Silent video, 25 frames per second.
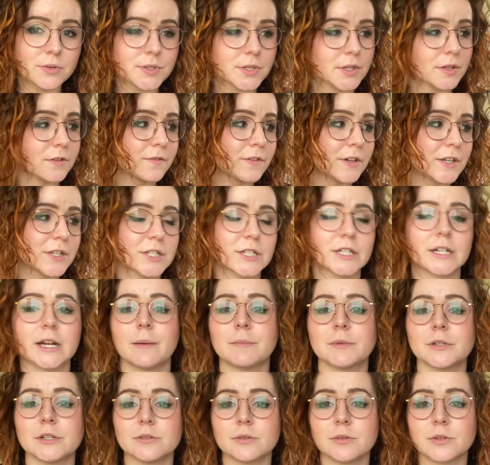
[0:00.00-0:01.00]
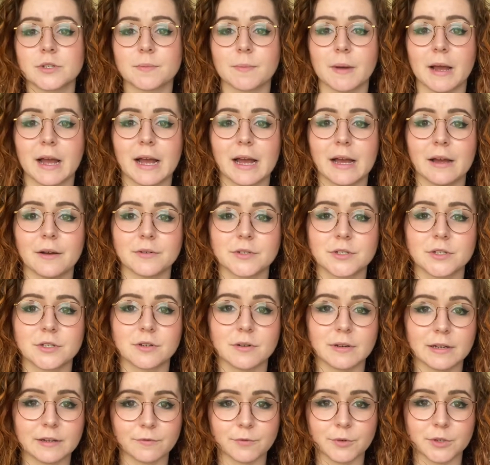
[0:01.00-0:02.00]
So the first chapter talks about how
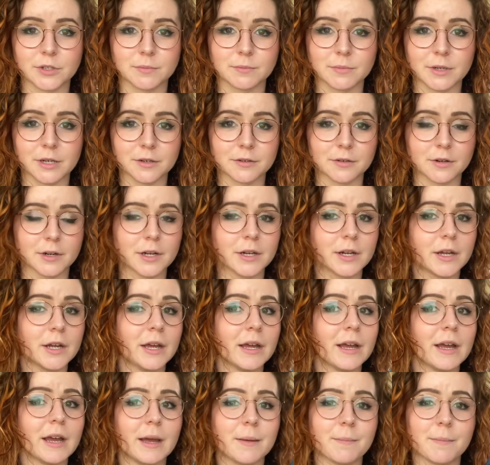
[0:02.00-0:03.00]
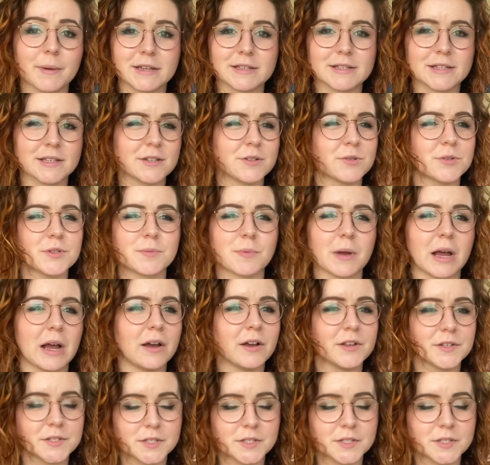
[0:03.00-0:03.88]
to live with a murderer and basically talks about her